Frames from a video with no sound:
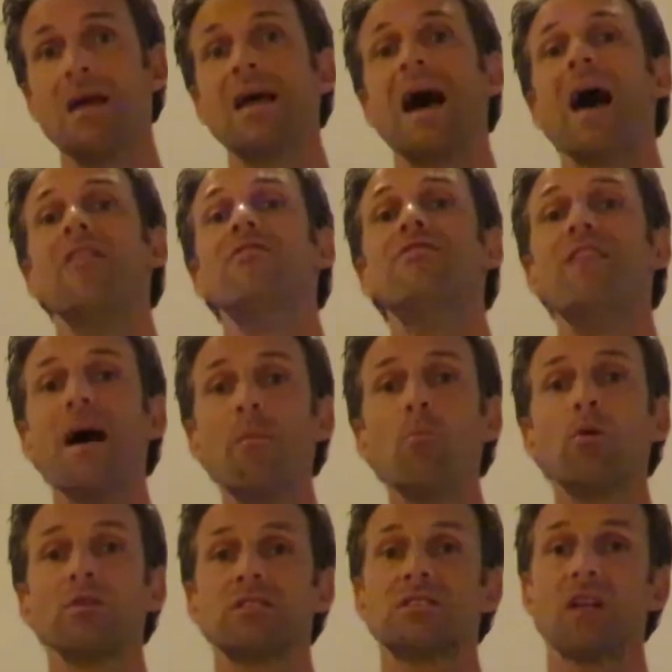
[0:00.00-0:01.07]
And then
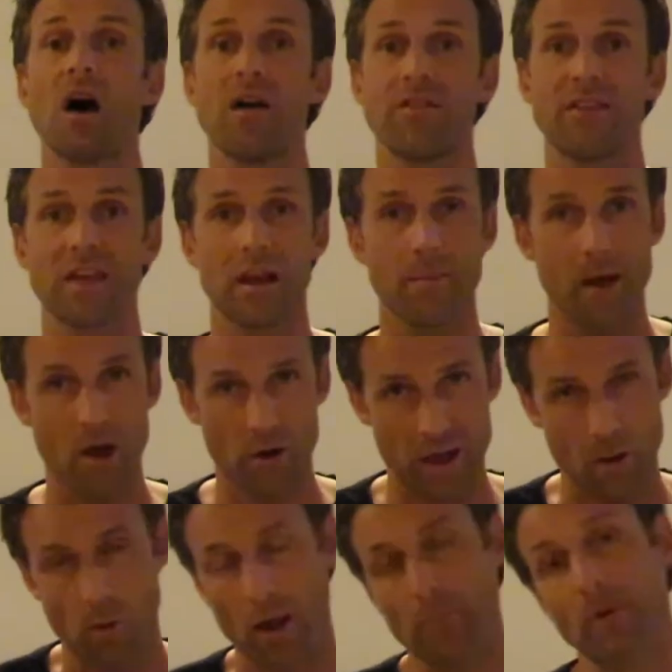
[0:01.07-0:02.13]
we'll start thinking about, okay,
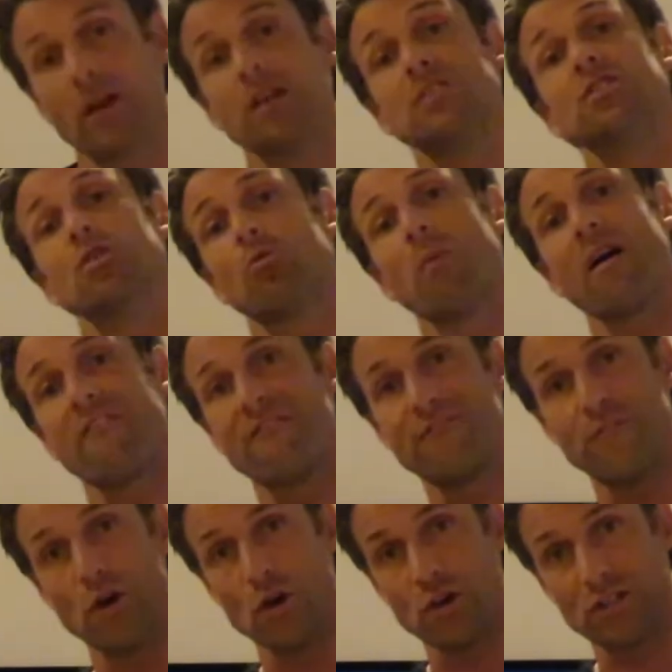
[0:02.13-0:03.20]
well, I'm going to do my
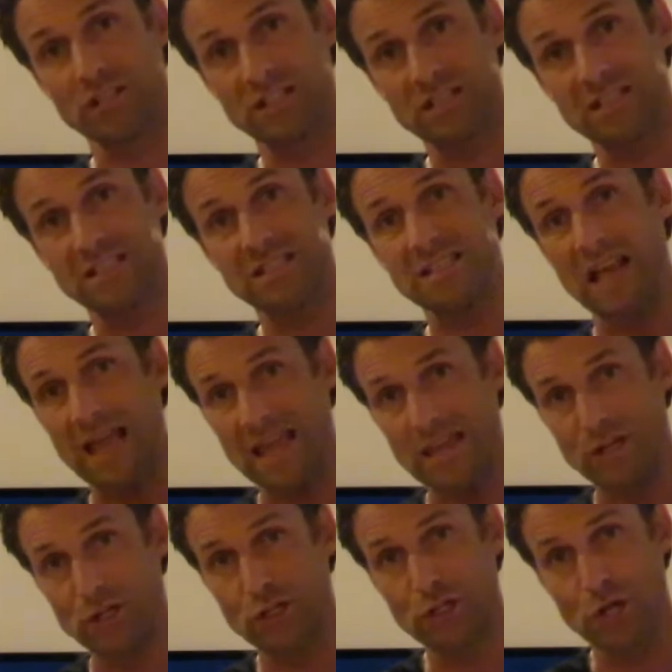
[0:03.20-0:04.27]
first
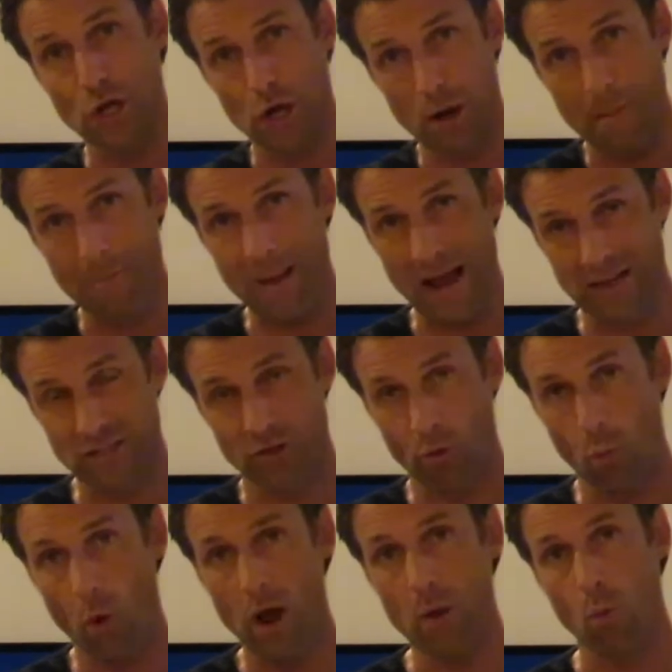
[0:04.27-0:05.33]
stage turn back to the
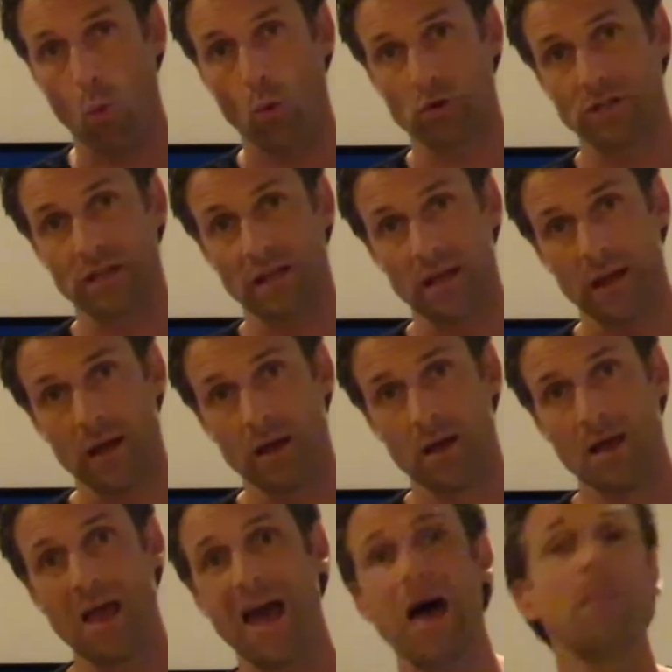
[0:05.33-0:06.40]
white water here.
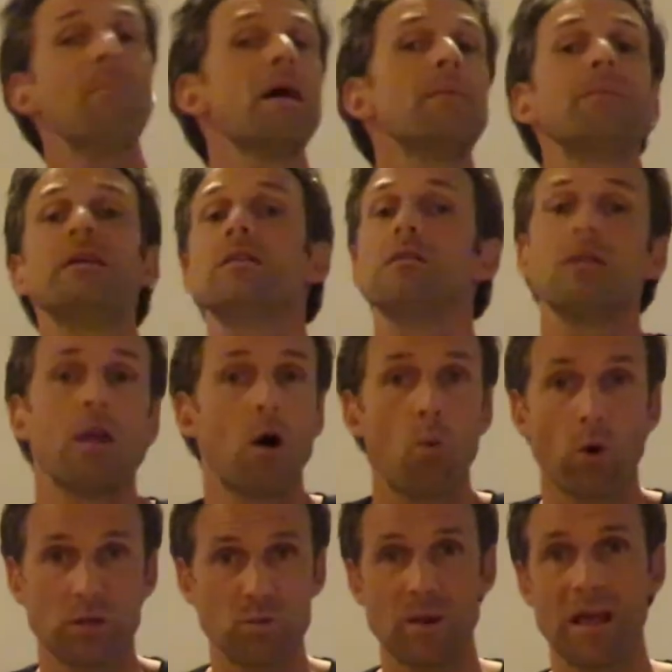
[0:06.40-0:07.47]
And maybe, you know,
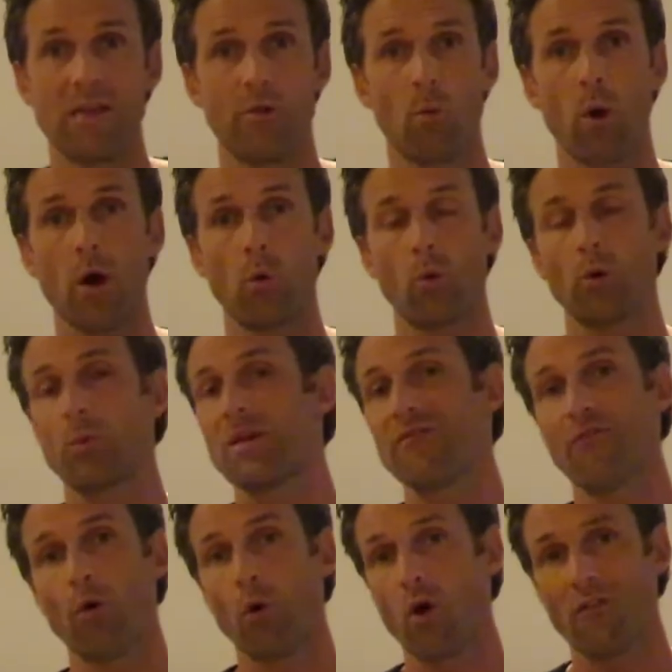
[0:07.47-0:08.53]
once we hit the white water, we
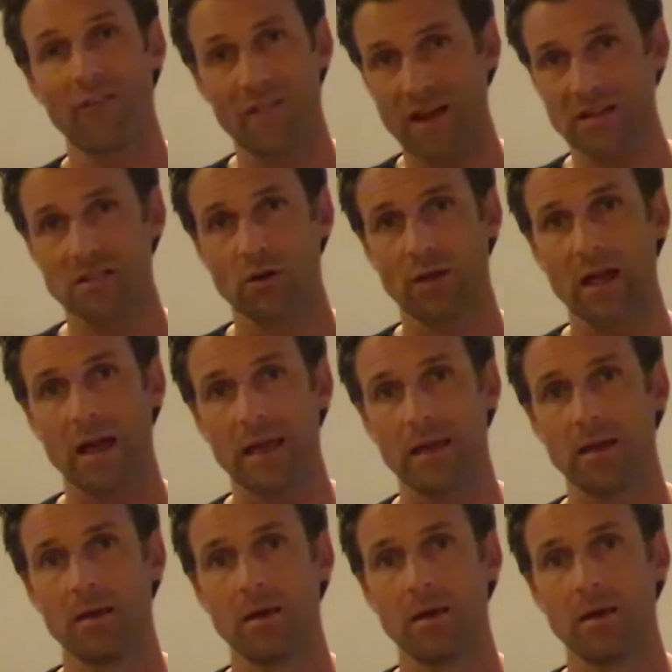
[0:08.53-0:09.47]
fall off and that's okay.